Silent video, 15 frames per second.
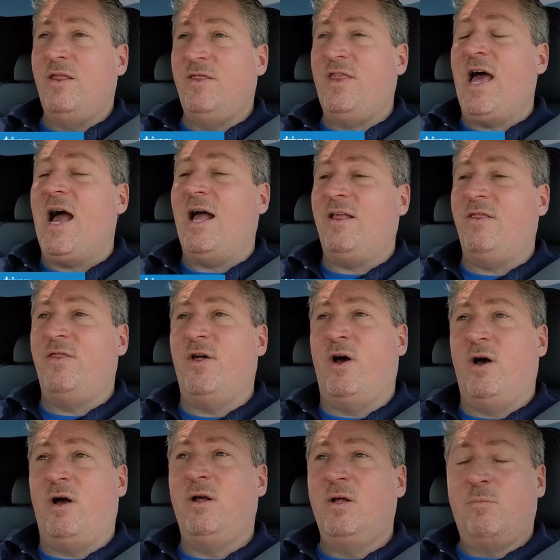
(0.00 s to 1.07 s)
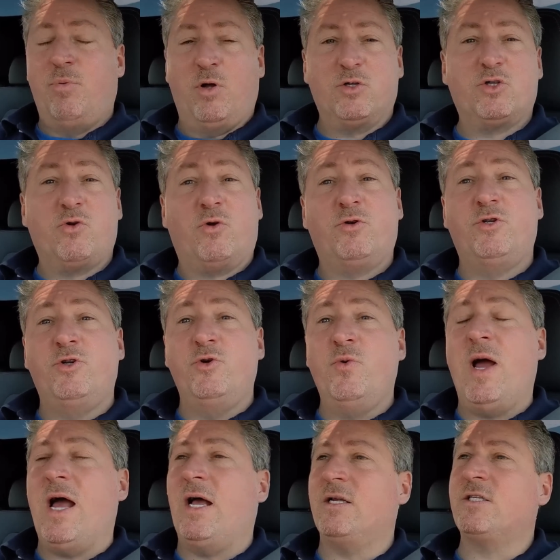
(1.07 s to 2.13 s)
that the Polestar 2
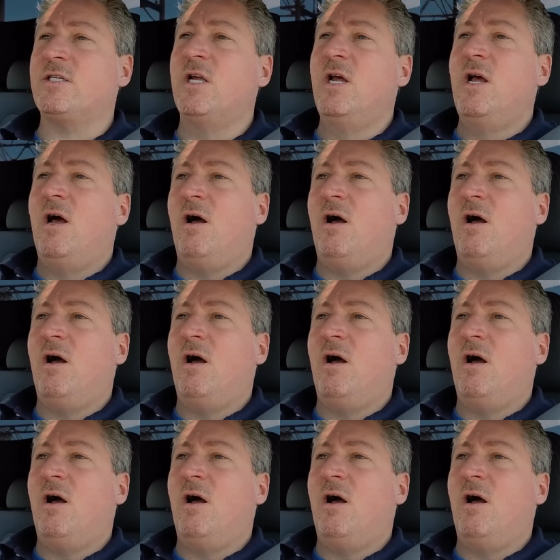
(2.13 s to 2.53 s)
has.